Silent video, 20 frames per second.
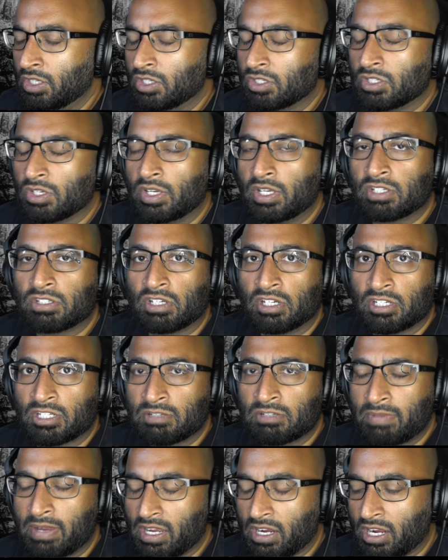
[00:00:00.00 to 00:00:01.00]
So he starts
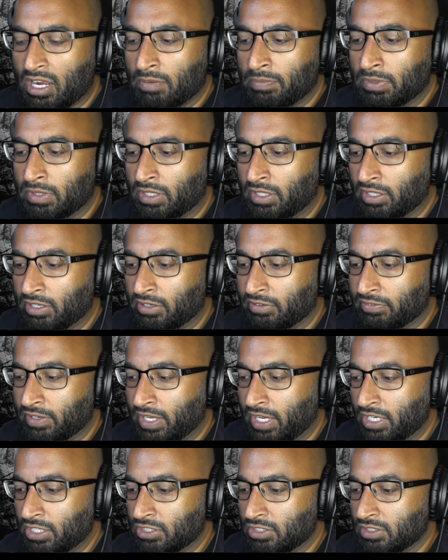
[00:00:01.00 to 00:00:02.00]
to make a couple of
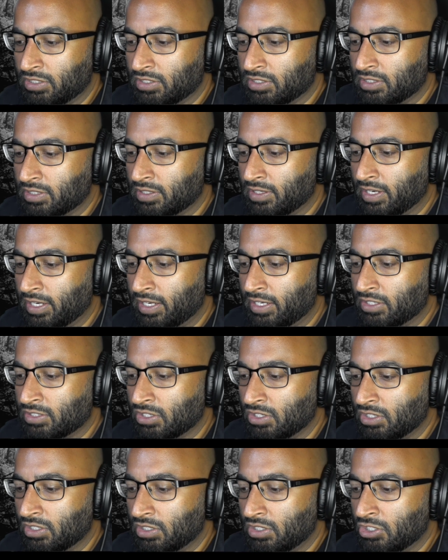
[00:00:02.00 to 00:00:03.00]
clarifications. Okay,
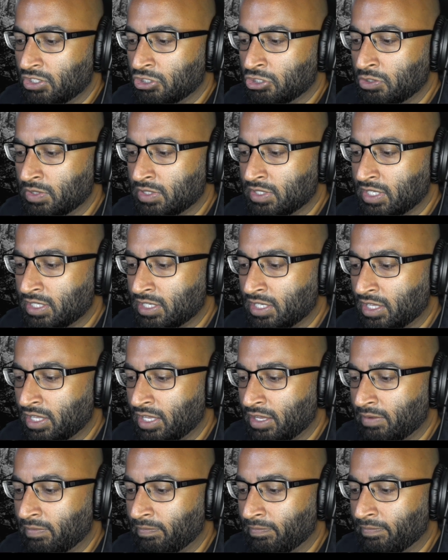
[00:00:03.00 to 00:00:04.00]
so Yeshua said to
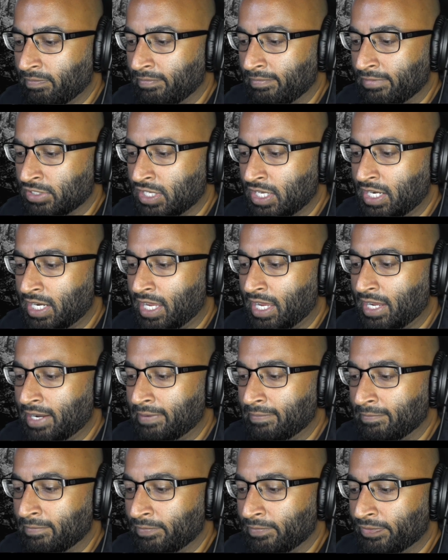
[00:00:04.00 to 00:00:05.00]
them, said
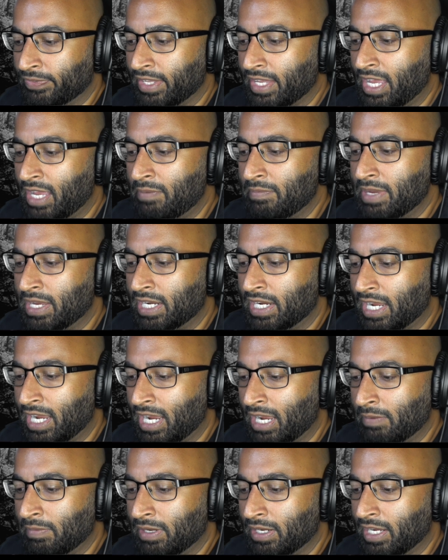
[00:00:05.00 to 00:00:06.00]
again, Amen,
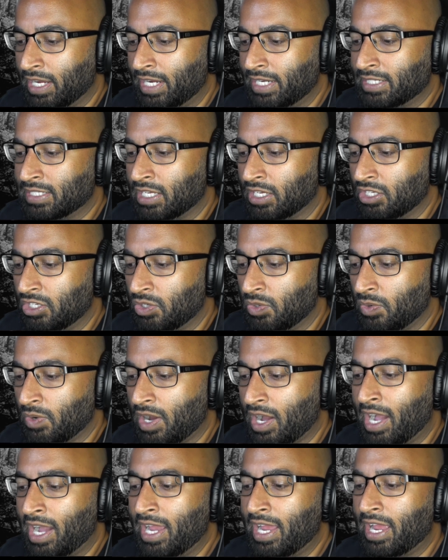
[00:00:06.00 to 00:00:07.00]
Amen. I tell you,
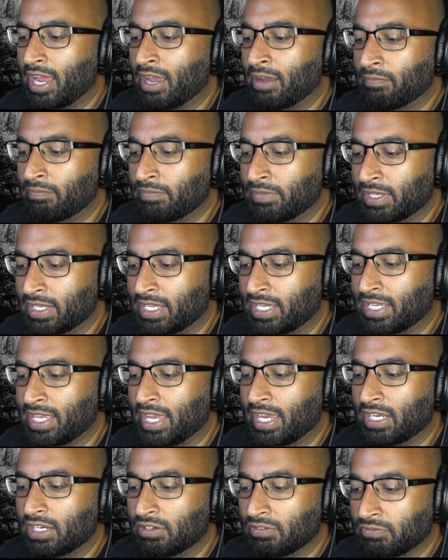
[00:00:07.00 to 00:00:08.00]
I am the
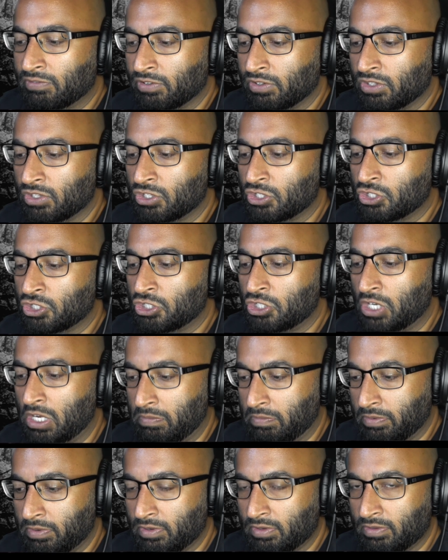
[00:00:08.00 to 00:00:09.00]
gate for the sheep.